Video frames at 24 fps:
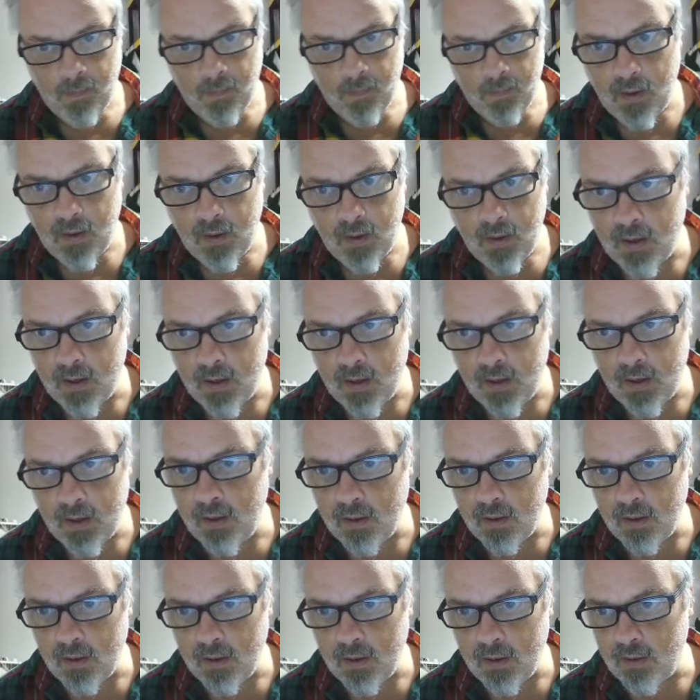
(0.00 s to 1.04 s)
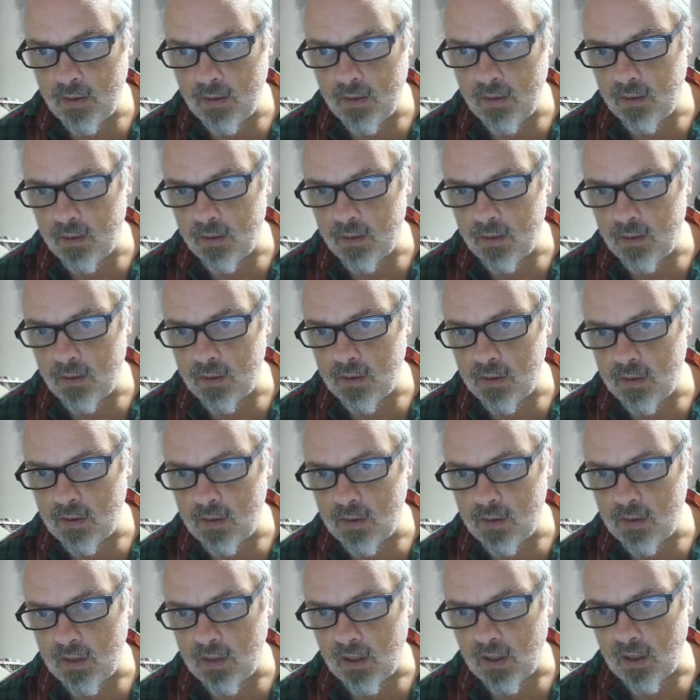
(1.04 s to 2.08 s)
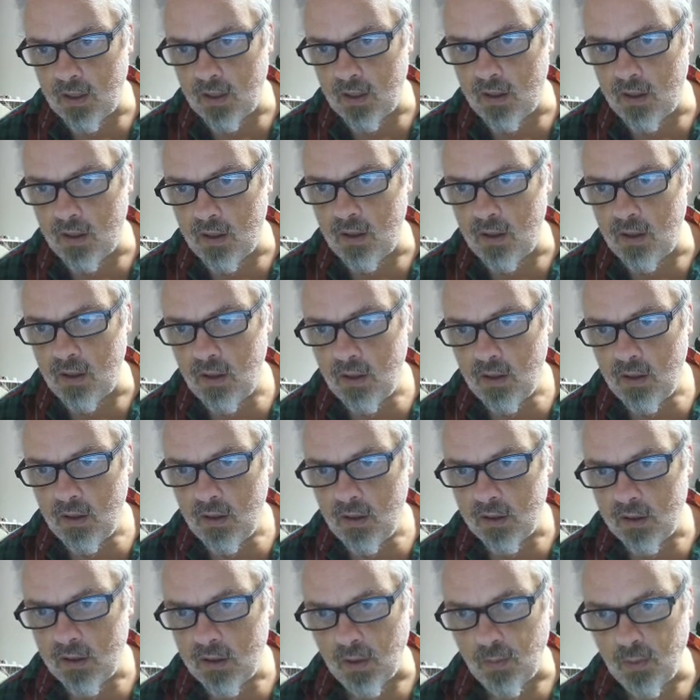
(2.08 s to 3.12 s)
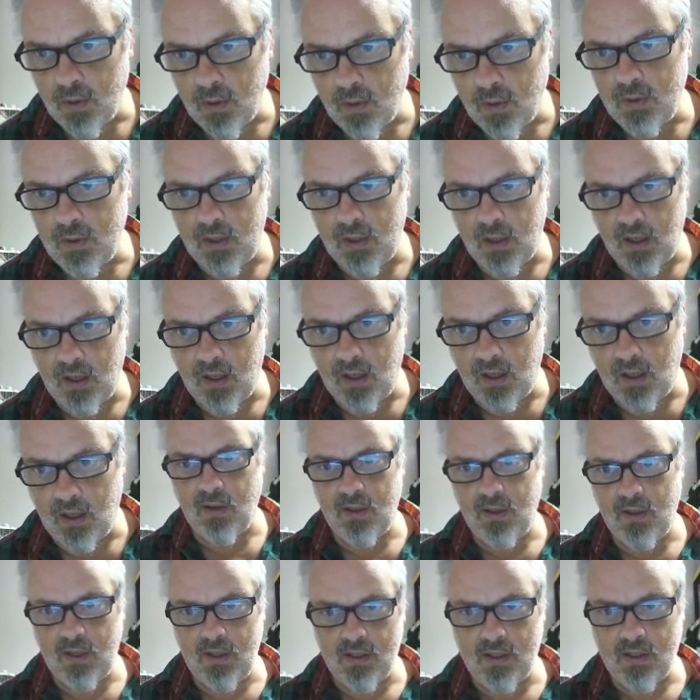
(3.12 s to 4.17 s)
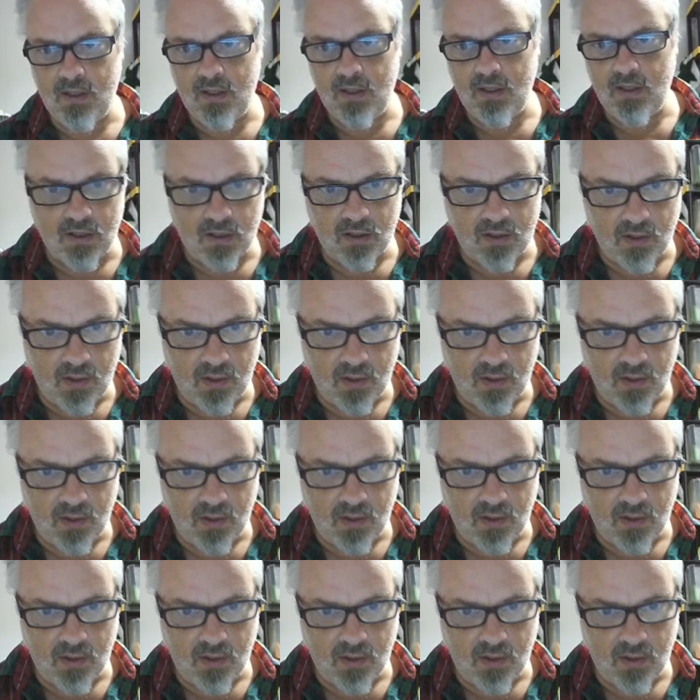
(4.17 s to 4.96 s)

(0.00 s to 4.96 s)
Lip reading: and send someone to give one of these guys a treat.